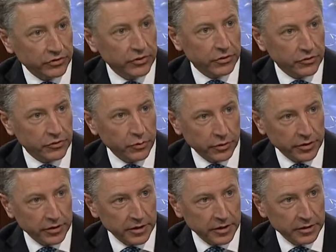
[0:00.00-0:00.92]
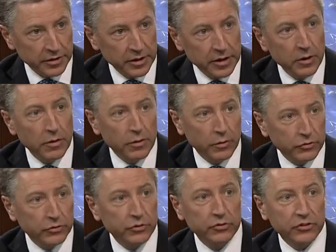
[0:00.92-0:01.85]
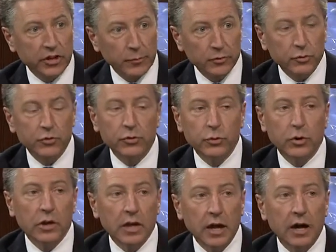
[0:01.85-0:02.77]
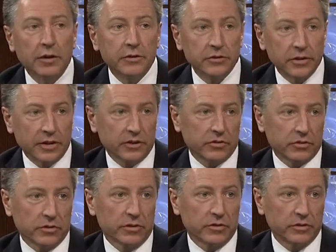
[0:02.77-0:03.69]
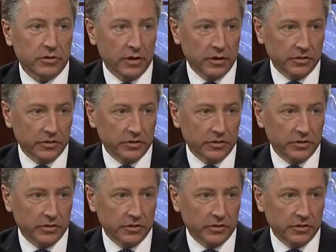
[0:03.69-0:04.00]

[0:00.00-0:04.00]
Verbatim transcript: territory again. Those two steps would do a lot to actually uh,